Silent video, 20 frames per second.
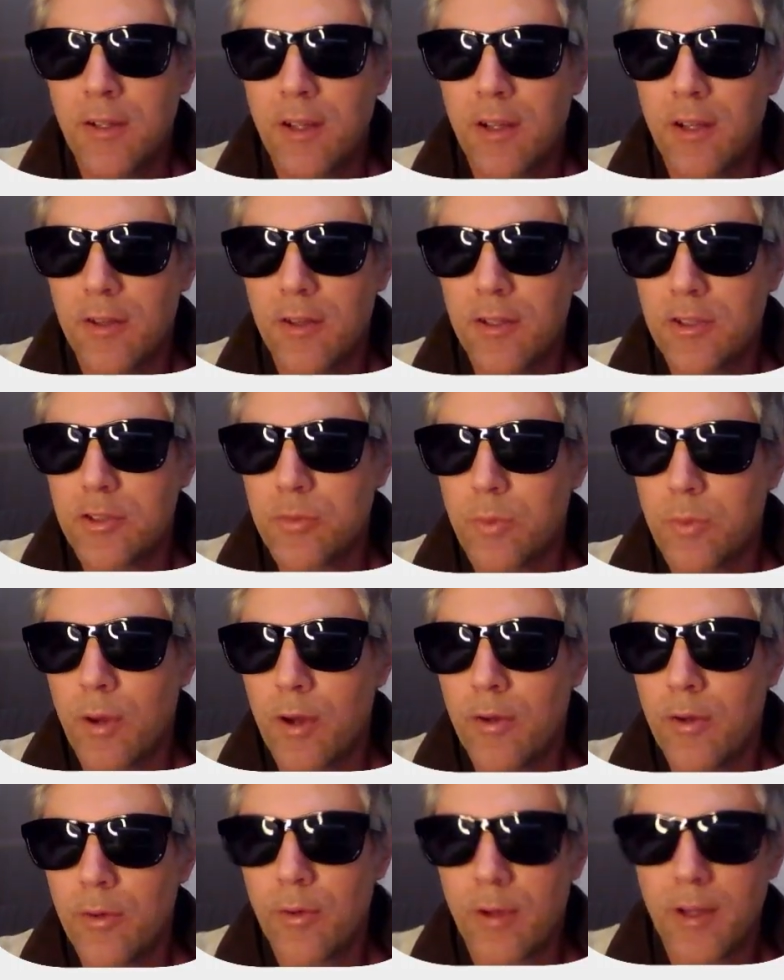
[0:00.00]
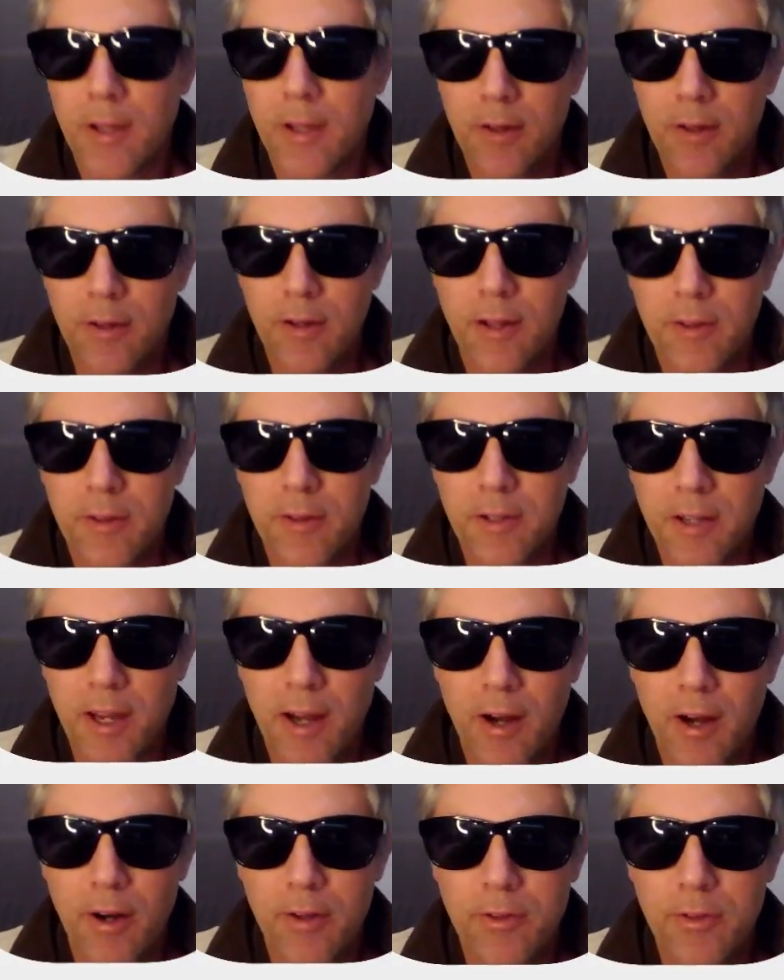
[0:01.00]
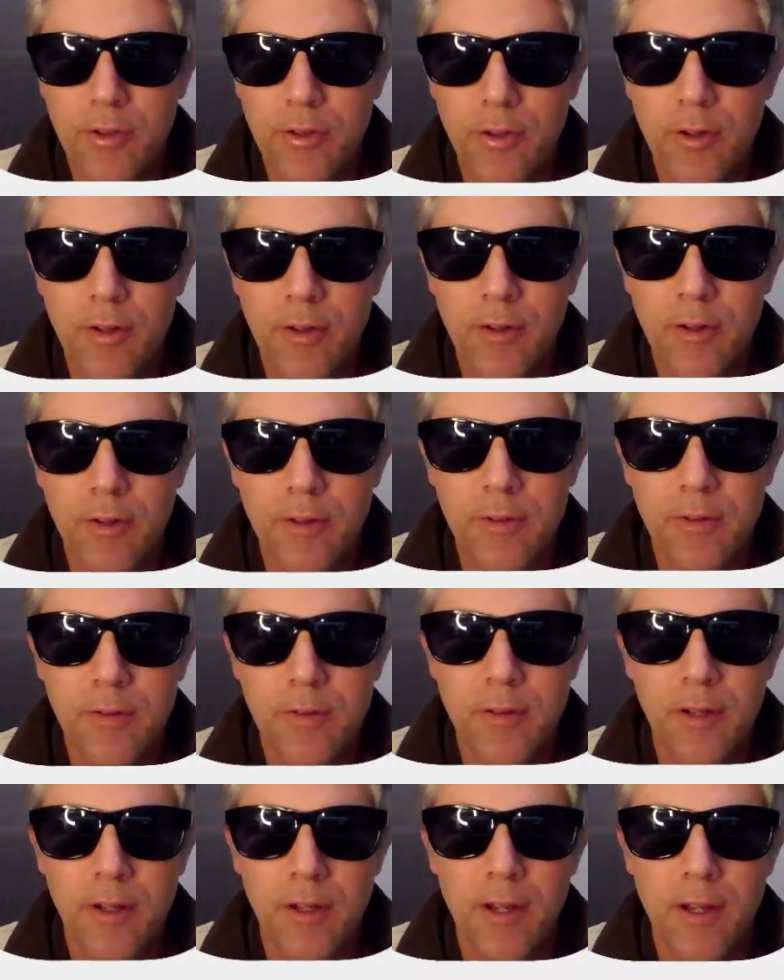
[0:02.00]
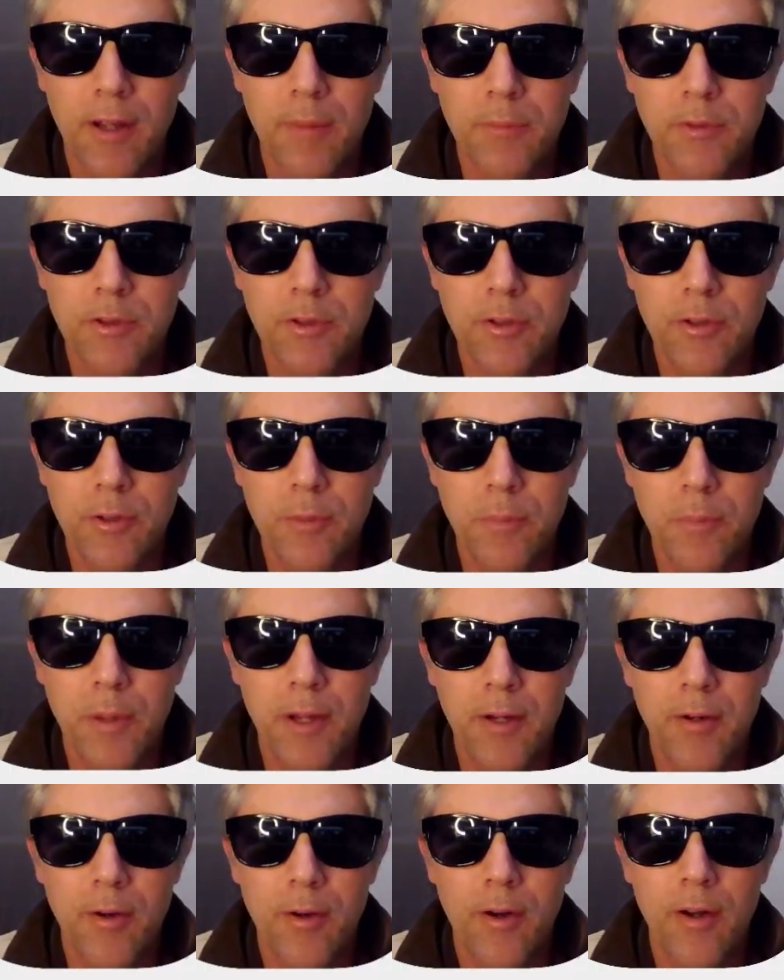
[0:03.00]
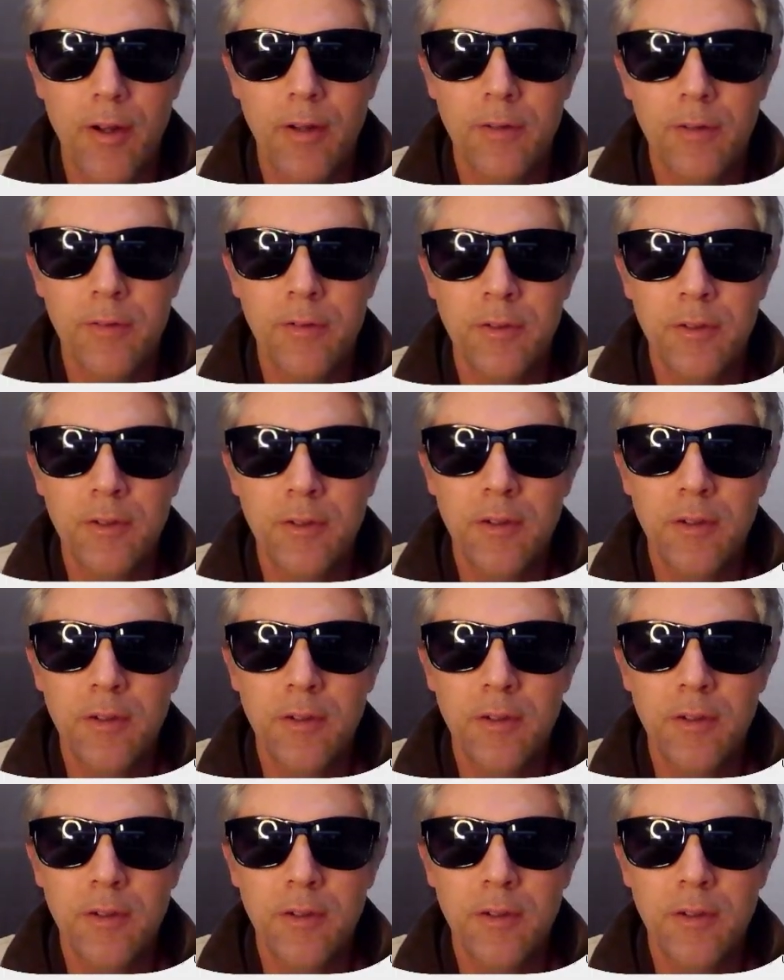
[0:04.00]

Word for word: And this one, I had another character in it that comes into the background.